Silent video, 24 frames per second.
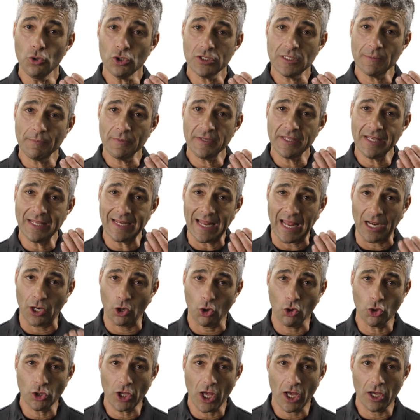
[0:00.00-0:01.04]
Multiply
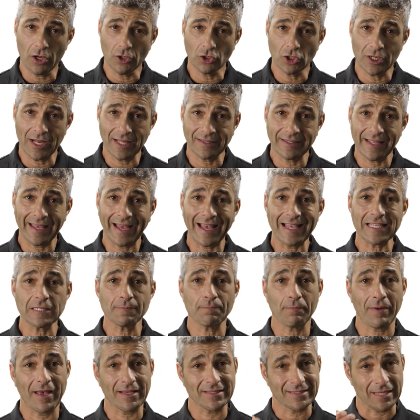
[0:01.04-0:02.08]
the length of the deck
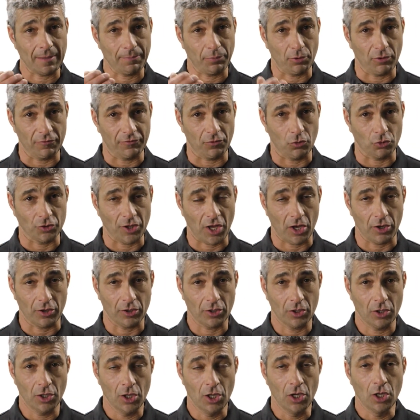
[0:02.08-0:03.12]
by its
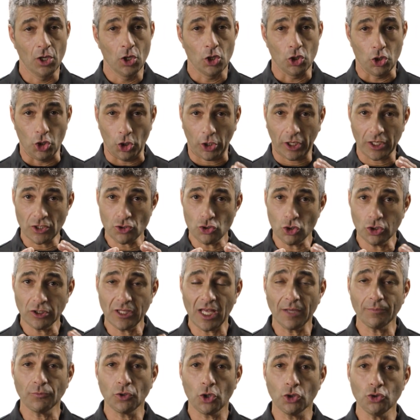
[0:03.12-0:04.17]
depth. The result must
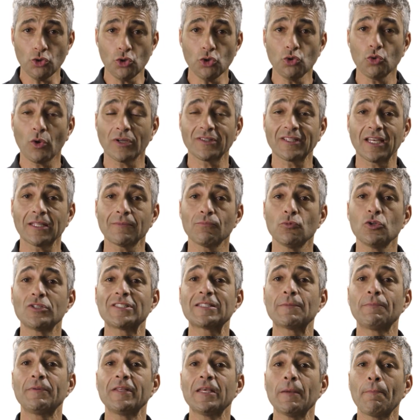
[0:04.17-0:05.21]
be multiplied by
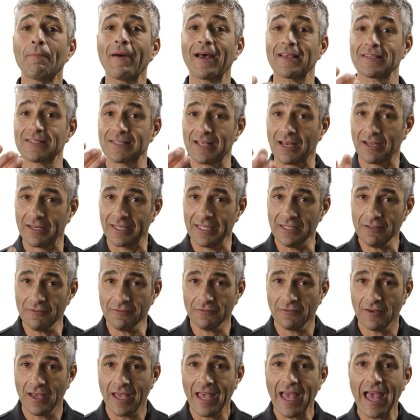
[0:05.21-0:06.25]
100 pounds to
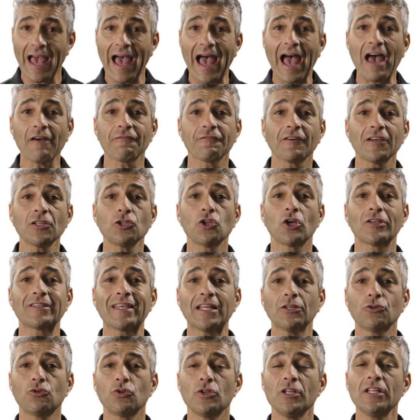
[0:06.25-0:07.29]
estimate the load-bearing
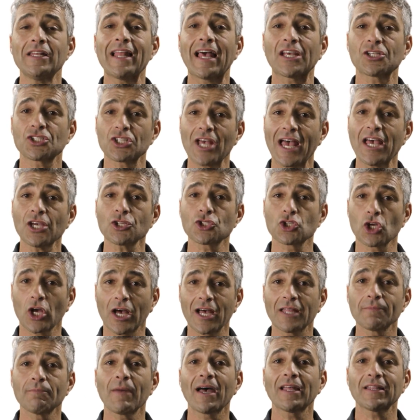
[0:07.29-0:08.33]
capacity of the
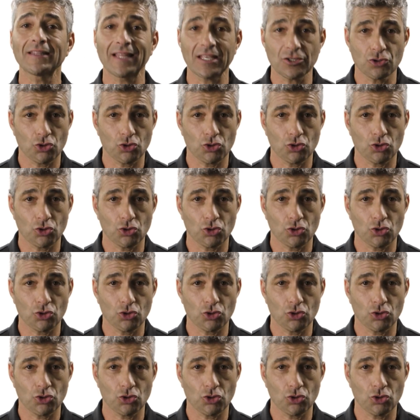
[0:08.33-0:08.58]
structure.